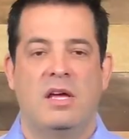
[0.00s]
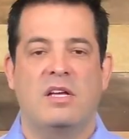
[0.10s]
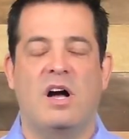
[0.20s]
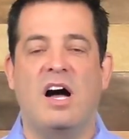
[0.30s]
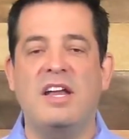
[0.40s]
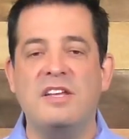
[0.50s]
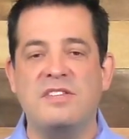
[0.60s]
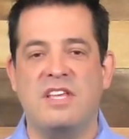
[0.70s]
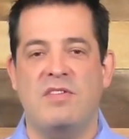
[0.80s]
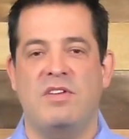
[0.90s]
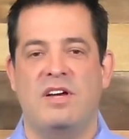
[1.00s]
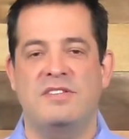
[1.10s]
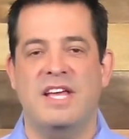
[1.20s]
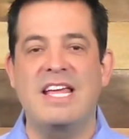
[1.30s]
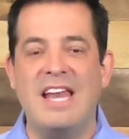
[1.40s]
God has given
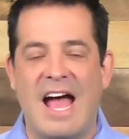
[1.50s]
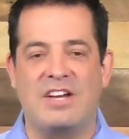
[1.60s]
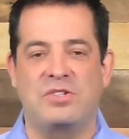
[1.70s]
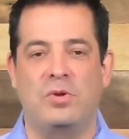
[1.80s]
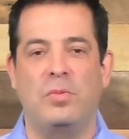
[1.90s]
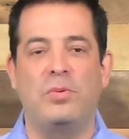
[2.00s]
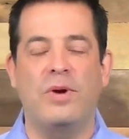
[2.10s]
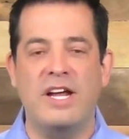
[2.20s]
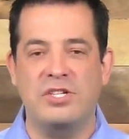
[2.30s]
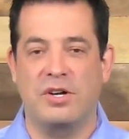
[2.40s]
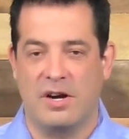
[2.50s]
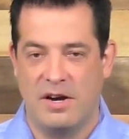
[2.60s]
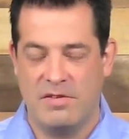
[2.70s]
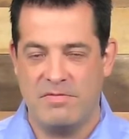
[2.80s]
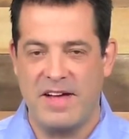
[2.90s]
us a natural pressure
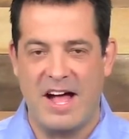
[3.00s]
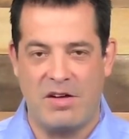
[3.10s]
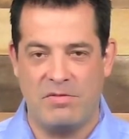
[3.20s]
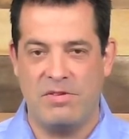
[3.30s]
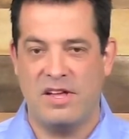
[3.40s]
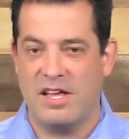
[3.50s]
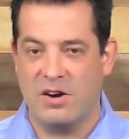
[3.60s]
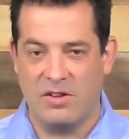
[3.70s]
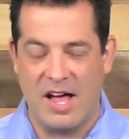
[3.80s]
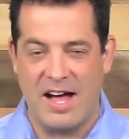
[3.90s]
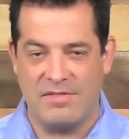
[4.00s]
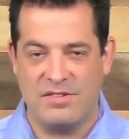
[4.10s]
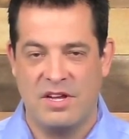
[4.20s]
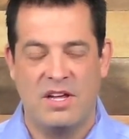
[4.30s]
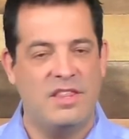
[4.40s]
valve in our
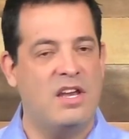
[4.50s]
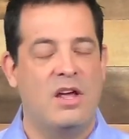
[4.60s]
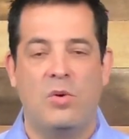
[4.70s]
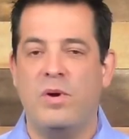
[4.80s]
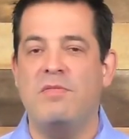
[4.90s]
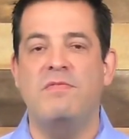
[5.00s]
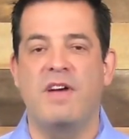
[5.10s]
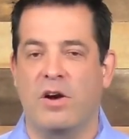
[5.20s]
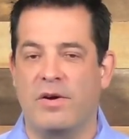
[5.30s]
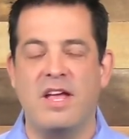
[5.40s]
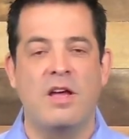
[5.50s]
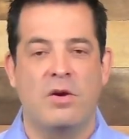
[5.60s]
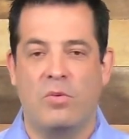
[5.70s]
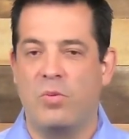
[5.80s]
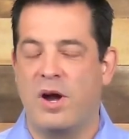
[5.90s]
lives. that we very
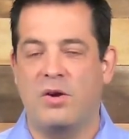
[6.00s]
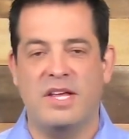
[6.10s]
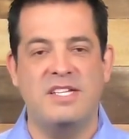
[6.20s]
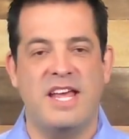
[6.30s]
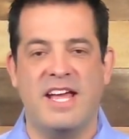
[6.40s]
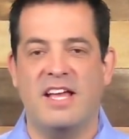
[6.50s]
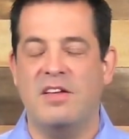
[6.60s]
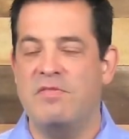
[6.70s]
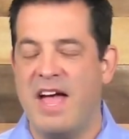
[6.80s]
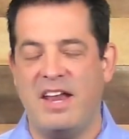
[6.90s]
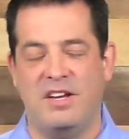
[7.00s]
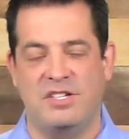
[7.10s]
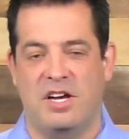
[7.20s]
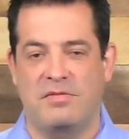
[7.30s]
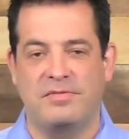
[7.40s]
rarely take
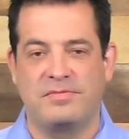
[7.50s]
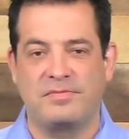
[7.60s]
advantage of.